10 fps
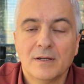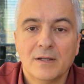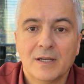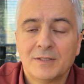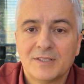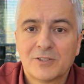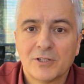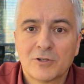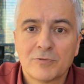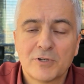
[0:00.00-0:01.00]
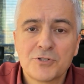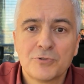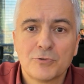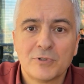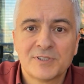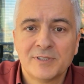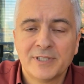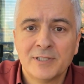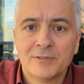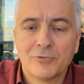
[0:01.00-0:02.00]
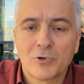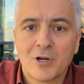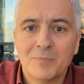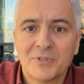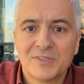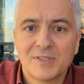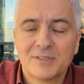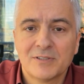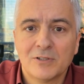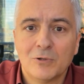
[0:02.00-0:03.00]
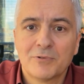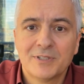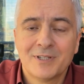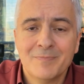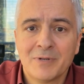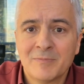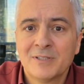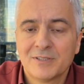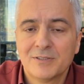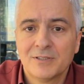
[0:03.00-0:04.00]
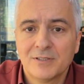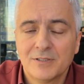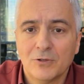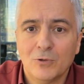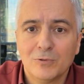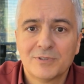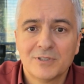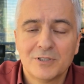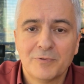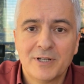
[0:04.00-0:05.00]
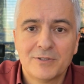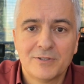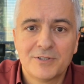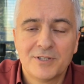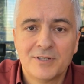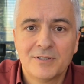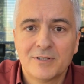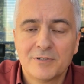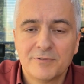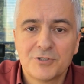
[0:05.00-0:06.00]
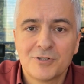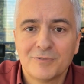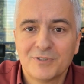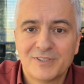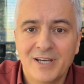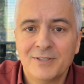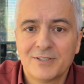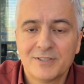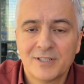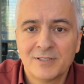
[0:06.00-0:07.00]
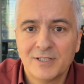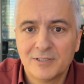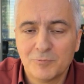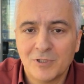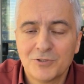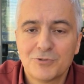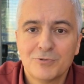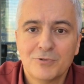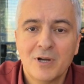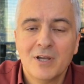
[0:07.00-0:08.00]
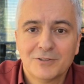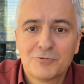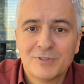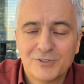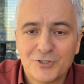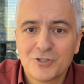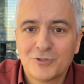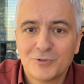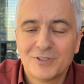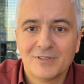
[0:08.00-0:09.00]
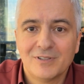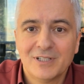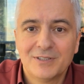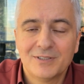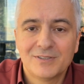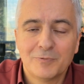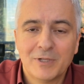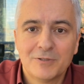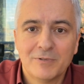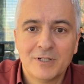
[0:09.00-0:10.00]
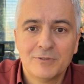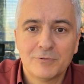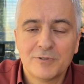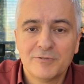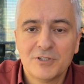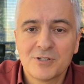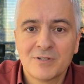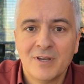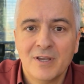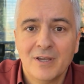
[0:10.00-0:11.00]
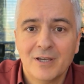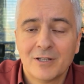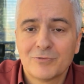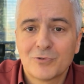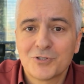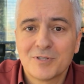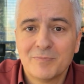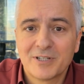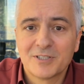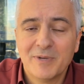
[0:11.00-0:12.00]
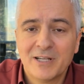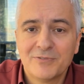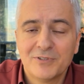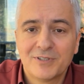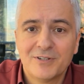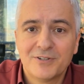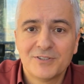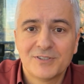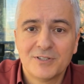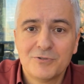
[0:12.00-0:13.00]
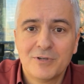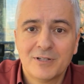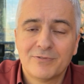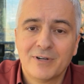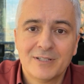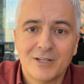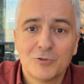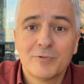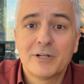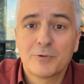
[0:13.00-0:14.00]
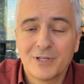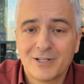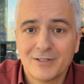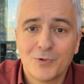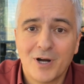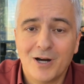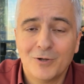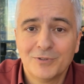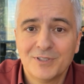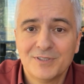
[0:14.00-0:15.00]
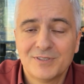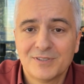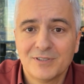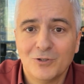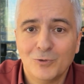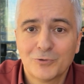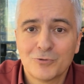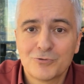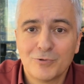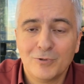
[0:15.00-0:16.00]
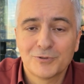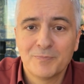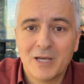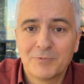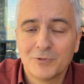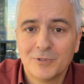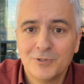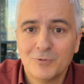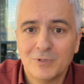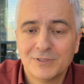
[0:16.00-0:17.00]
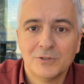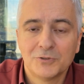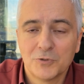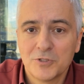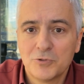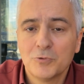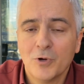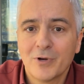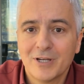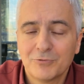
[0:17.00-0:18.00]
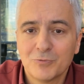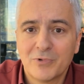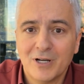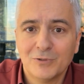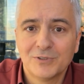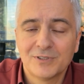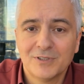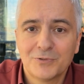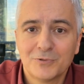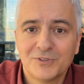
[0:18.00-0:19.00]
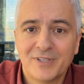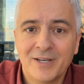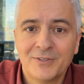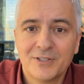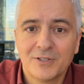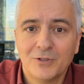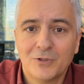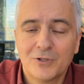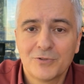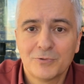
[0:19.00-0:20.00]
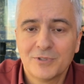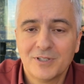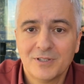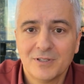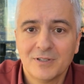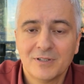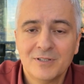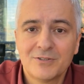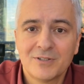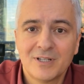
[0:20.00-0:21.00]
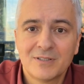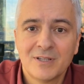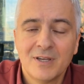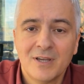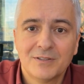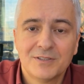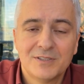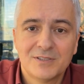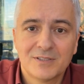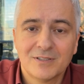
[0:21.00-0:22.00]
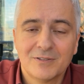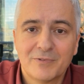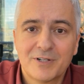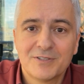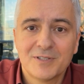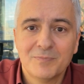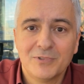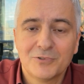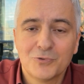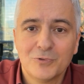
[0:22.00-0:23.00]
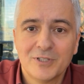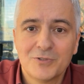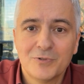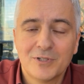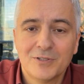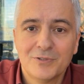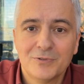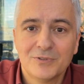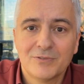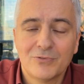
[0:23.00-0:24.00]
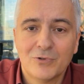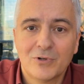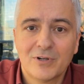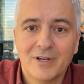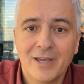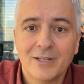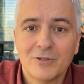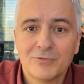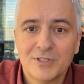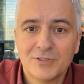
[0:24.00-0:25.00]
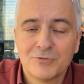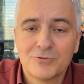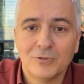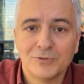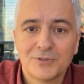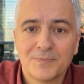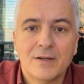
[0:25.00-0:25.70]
And this conversion tool is intended for companies that already implemented the old 2013 revision of the standard and that want to transition to this latest 2022 revision. And of course, the biggest benefit here is that you can find out very quickly how these old controls map to the new ones so that you don't have to browse through the standards or through the internet. This is a very simple tool that you can use for any of these controls.